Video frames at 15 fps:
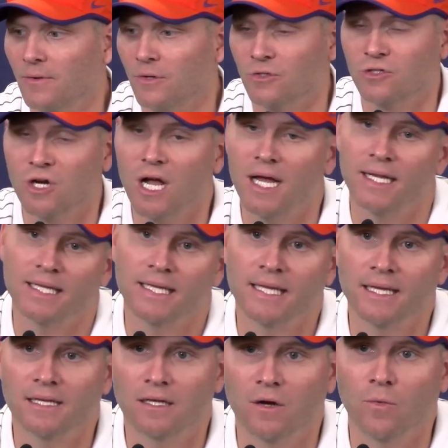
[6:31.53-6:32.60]
we were trying to
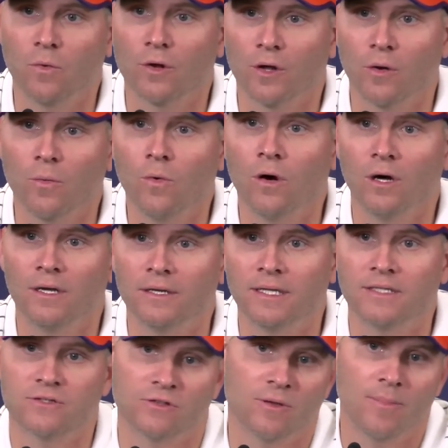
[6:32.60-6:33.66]
get a one-on-one
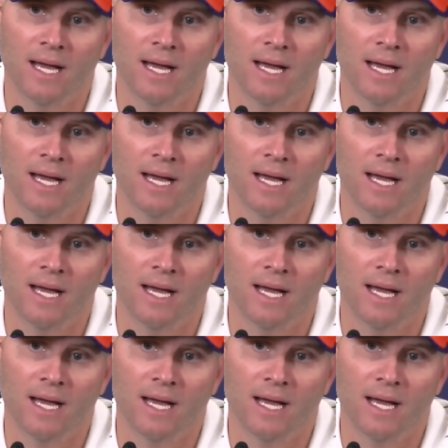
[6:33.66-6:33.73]
into the